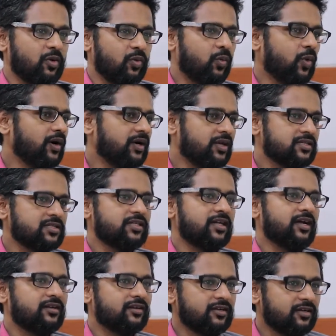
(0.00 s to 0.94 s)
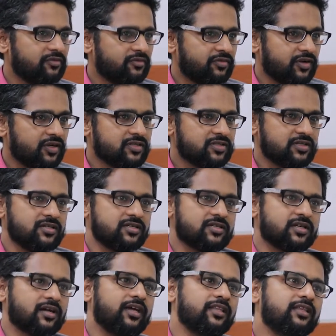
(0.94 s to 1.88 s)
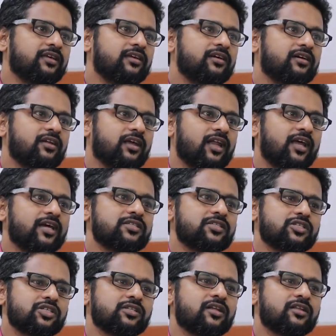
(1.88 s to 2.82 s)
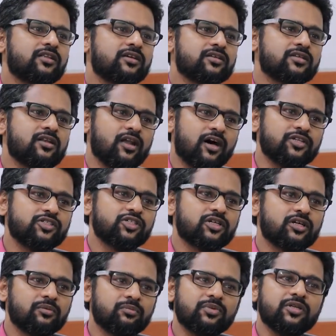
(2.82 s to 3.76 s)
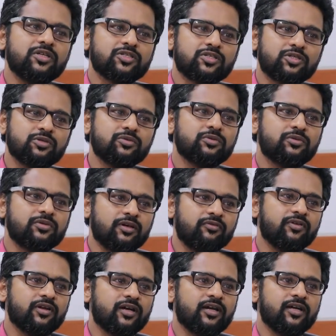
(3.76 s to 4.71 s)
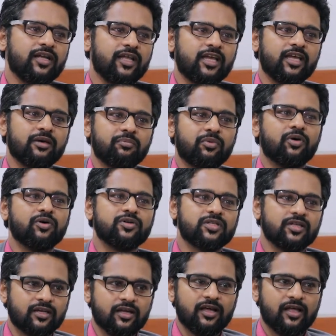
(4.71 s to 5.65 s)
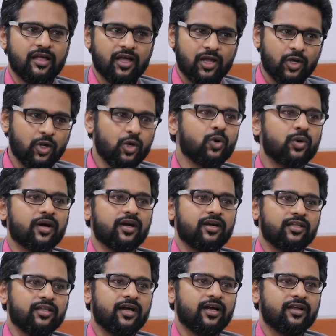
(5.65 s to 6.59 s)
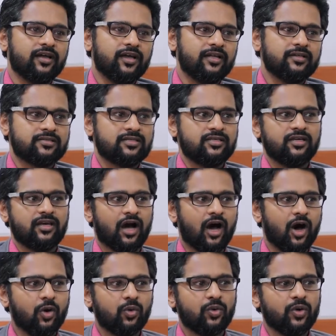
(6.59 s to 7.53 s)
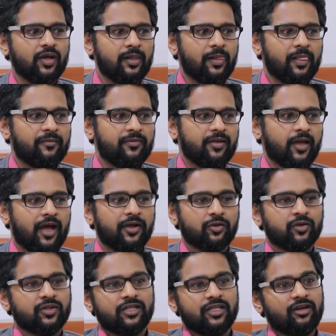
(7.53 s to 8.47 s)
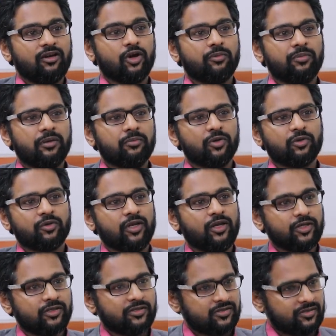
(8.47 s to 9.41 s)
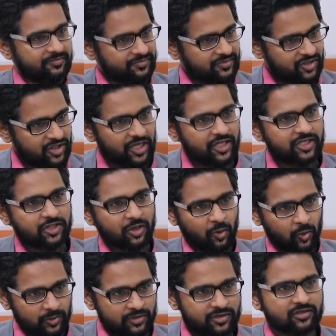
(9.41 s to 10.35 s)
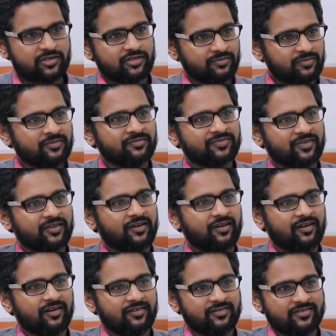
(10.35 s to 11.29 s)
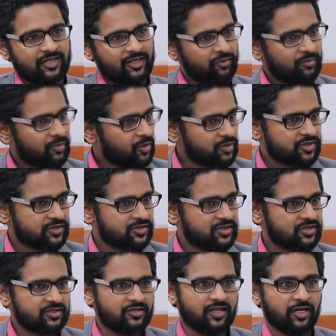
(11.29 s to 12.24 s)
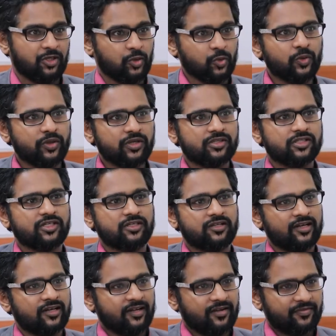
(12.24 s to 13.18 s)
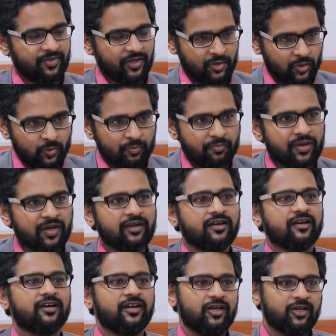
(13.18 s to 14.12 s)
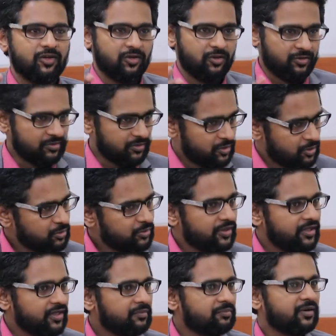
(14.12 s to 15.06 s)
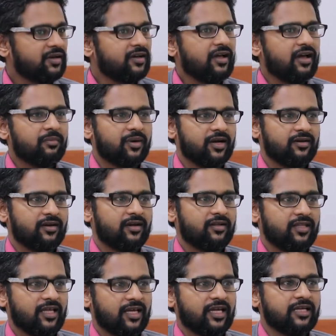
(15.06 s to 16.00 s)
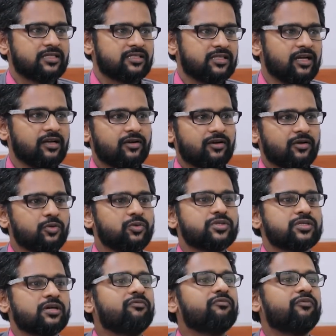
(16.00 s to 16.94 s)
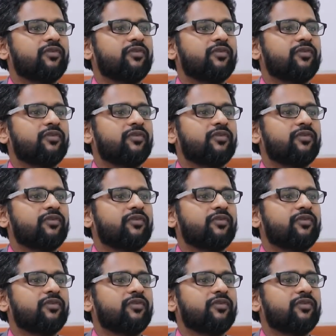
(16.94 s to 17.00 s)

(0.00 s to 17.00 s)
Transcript: What is that difference is I think a realization that there's larger companies should definitely take a pause and look at that and see how I know that they'll not be able to really change the whole system uh, set of processes. They're too rigid, they're too big, too, too deep, but they can still do some